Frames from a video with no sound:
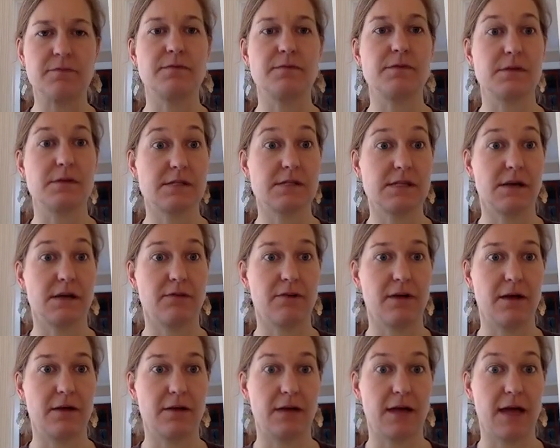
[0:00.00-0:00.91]

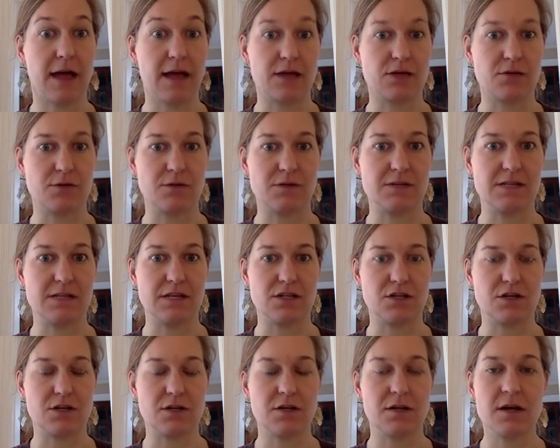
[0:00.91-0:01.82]

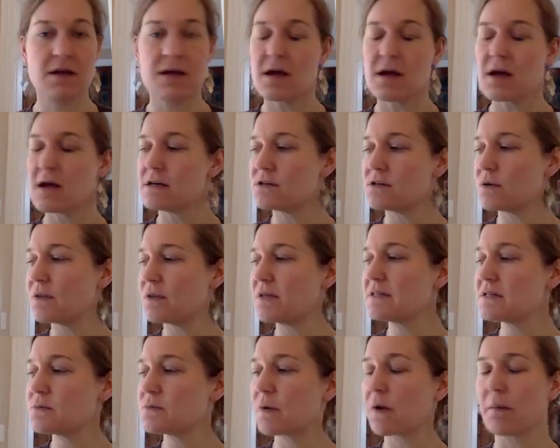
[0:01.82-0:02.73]
self-actualization. So this
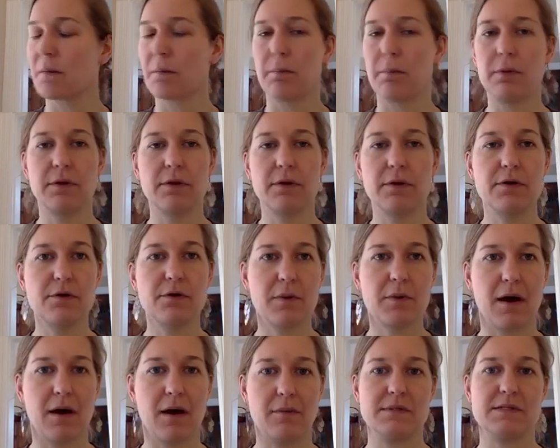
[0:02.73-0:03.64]
is where Bloom
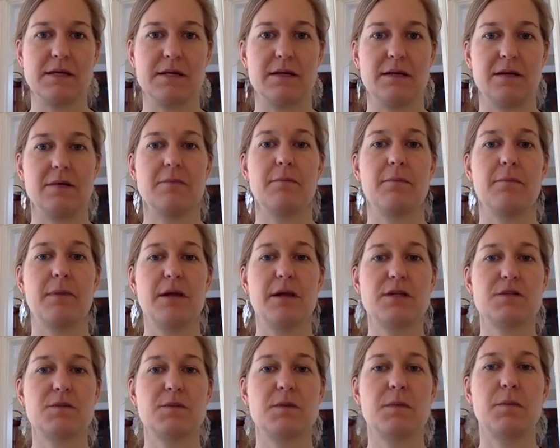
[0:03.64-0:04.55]
comes in.
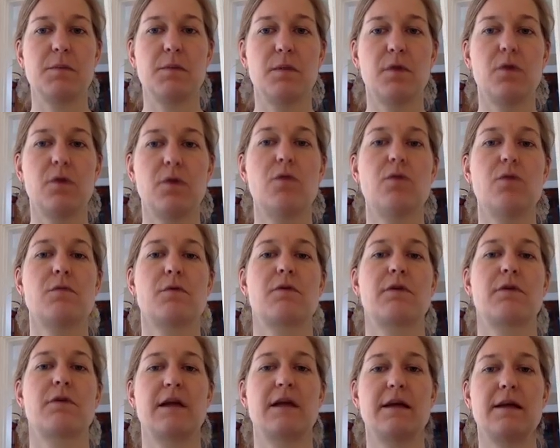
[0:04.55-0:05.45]
Benjamin Bloom
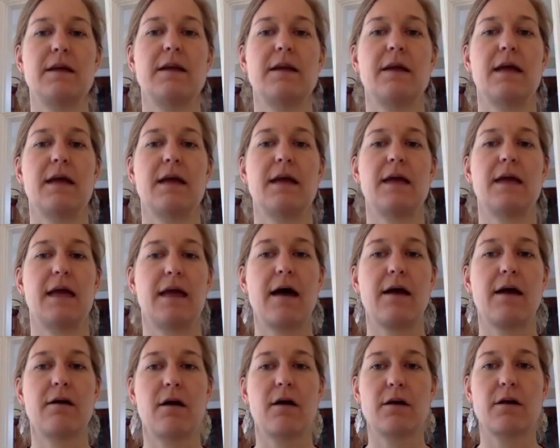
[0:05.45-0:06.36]
created a
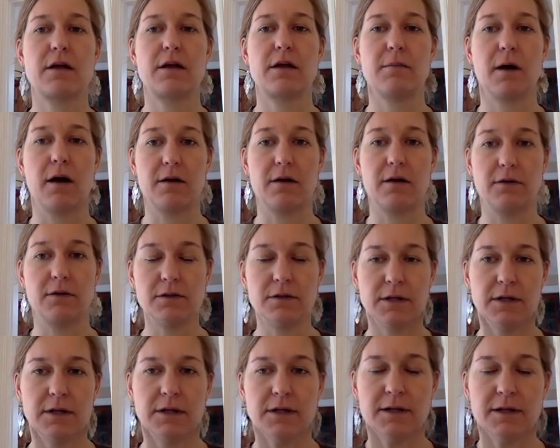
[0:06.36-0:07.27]
hierarchy model,
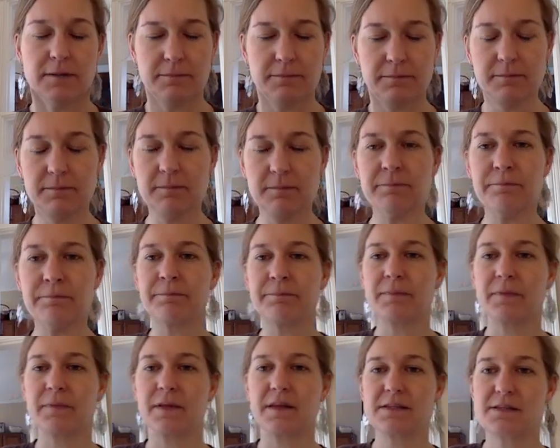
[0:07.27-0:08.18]

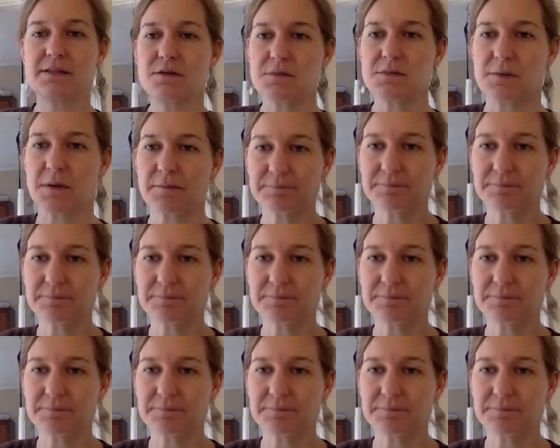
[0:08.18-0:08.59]
excuse me,